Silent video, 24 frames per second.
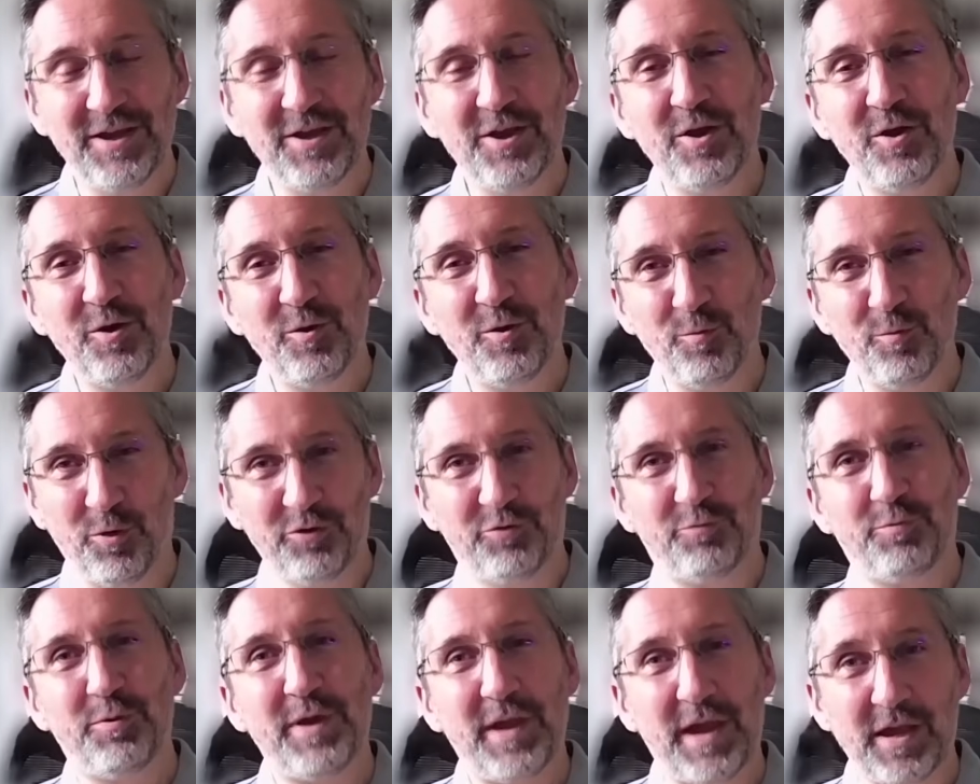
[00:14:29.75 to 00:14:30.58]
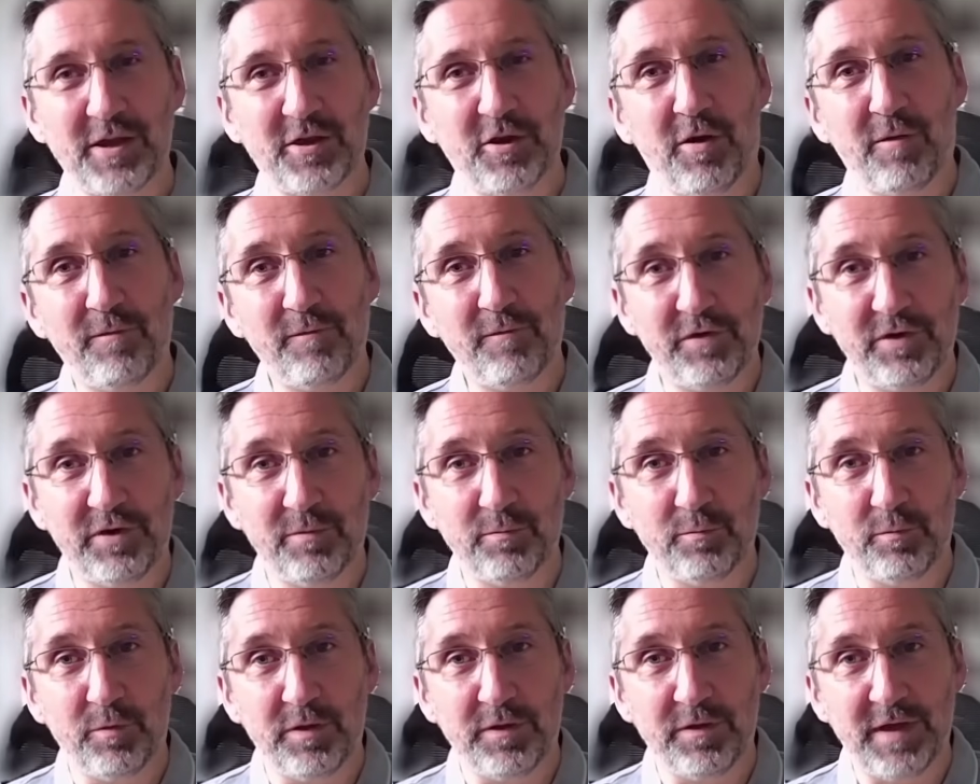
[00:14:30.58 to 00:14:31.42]
Once we get confident
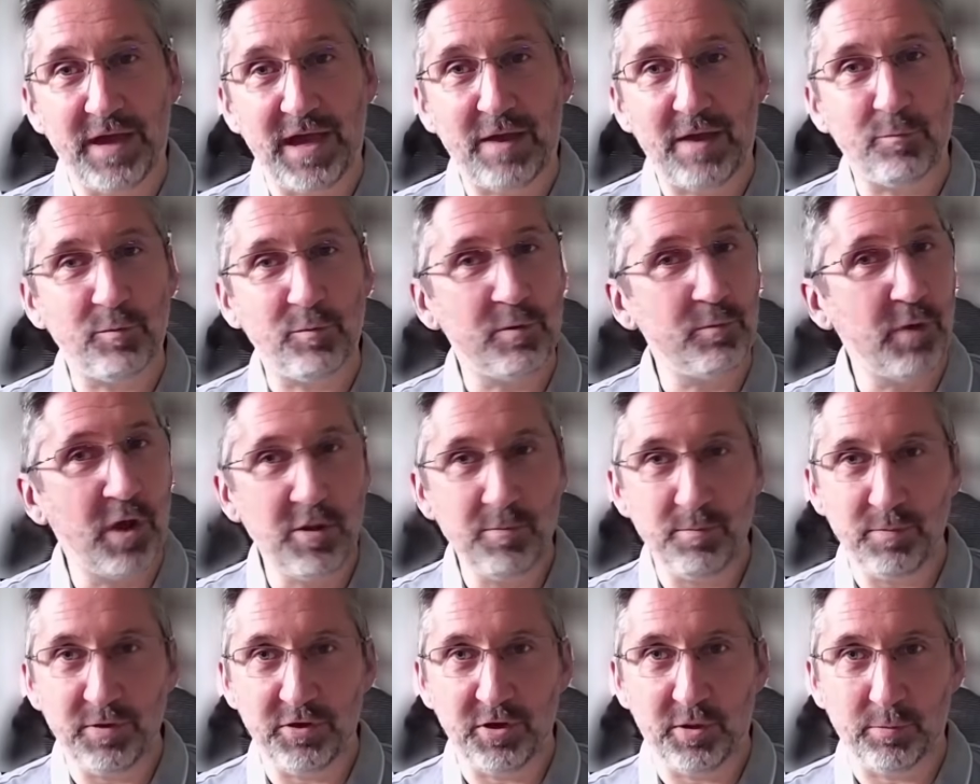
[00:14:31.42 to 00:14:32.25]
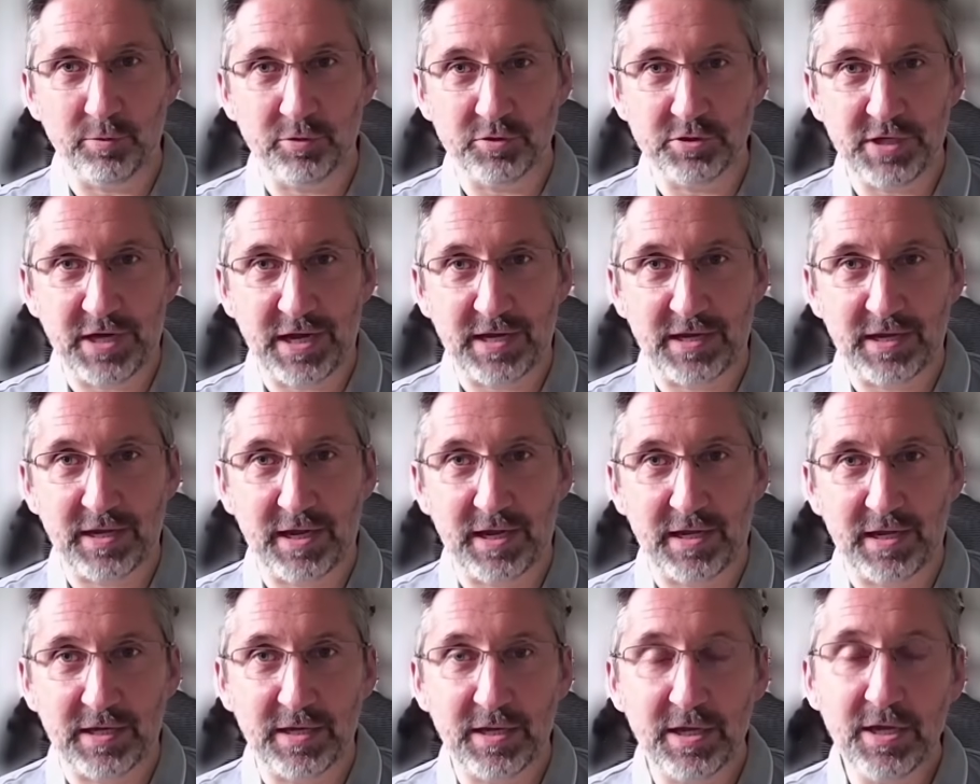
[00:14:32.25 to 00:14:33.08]
with that, we won't be double
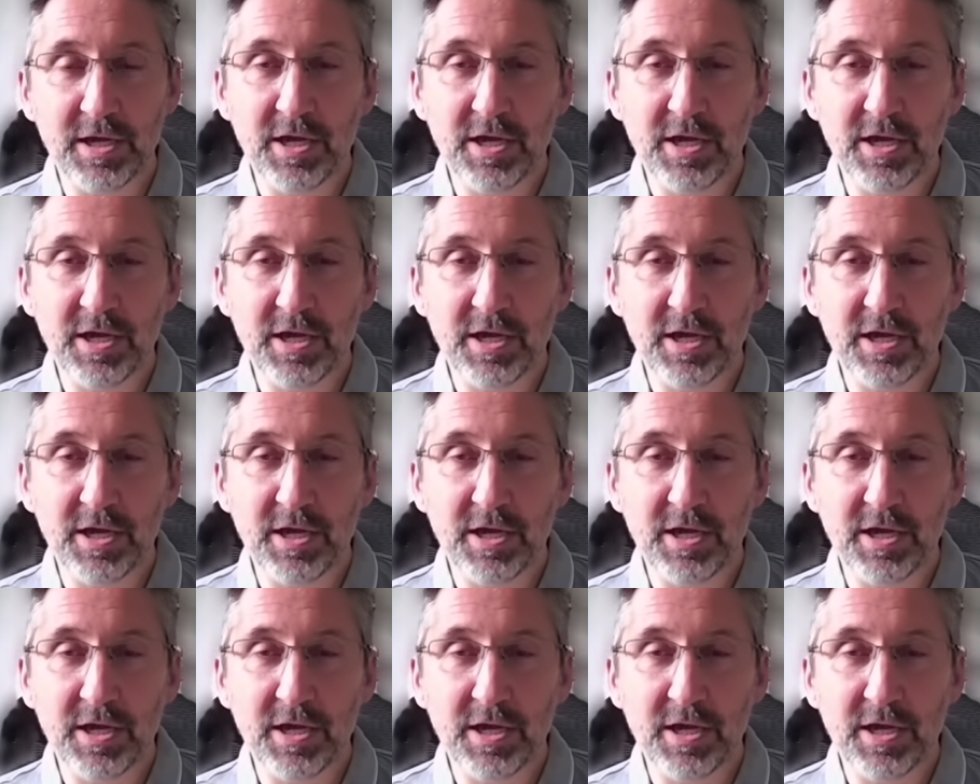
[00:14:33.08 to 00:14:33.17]
checking,